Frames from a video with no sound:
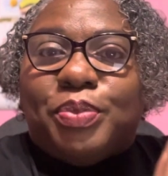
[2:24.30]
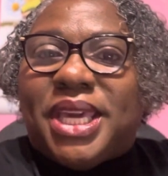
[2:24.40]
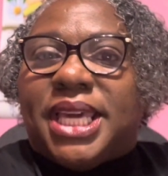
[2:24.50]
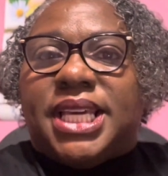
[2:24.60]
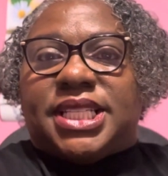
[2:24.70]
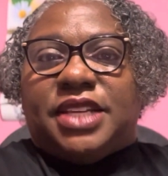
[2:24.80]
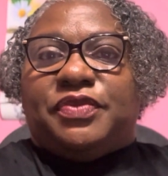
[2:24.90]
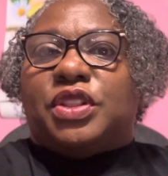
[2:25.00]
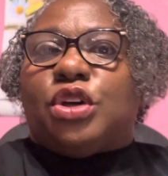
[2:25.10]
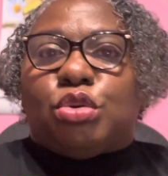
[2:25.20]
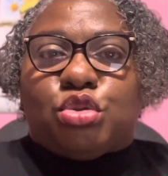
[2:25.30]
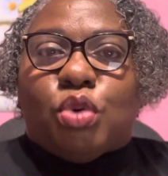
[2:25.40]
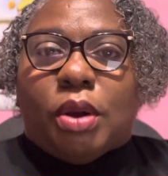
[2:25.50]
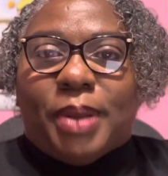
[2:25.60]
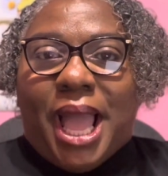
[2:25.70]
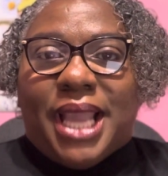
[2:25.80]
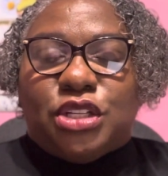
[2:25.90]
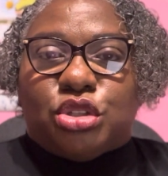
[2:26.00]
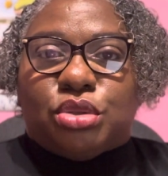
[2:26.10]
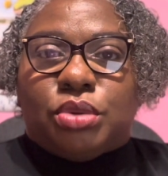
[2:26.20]
easy for those who are
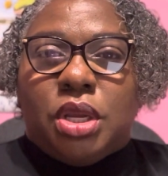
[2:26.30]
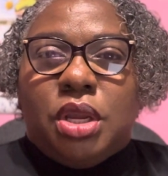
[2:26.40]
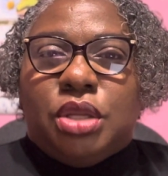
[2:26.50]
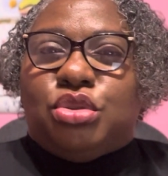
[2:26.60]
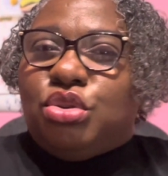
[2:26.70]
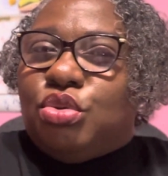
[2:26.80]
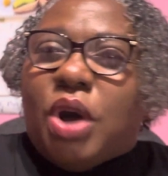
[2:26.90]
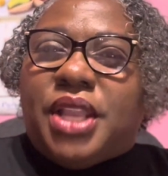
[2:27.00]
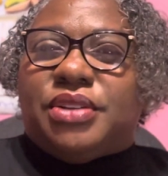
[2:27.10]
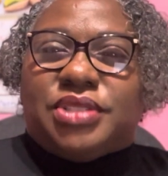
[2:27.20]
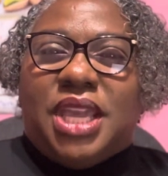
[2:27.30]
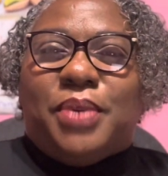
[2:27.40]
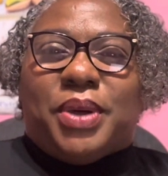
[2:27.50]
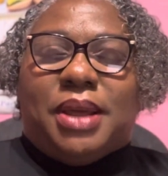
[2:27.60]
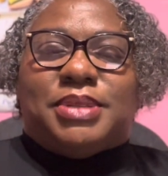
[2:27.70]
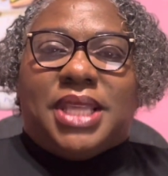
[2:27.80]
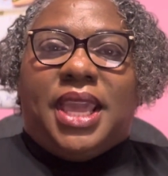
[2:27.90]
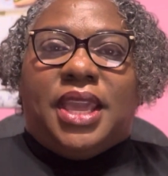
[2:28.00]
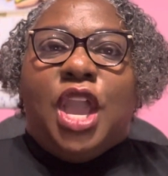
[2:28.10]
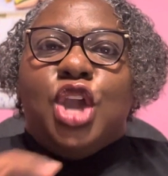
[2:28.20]
behind you. Do you understand what I'm
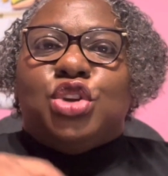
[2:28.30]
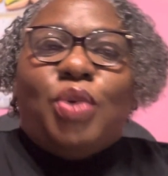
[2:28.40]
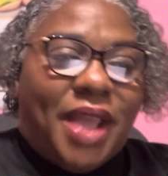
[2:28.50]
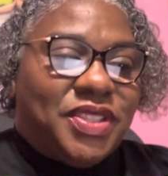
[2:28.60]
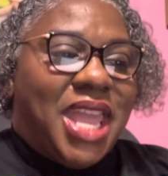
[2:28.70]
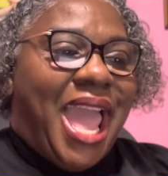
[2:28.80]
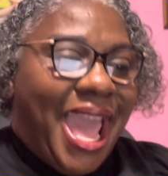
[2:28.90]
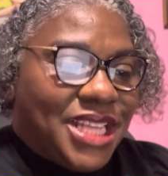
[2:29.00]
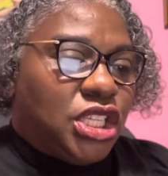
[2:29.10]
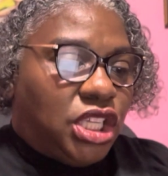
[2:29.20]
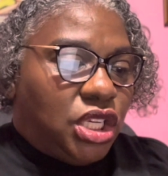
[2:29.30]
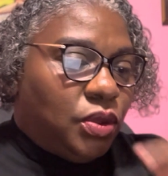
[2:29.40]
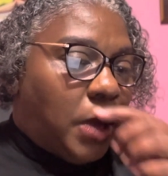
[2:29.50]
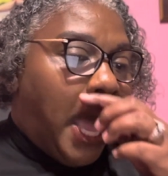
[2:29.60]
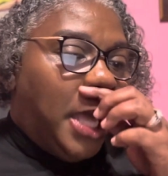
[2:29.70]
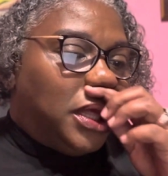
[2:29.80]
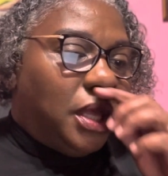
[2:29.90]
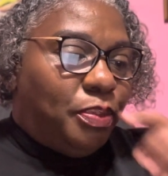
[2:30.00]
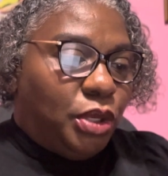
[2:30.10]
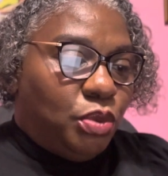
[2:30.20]
saying? You have to execute the
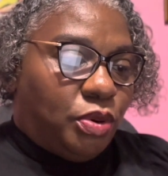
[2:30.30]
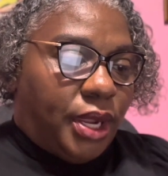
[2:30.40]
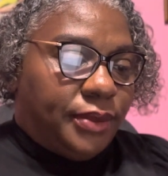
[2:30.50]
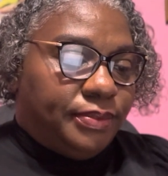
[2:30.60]
blueprint.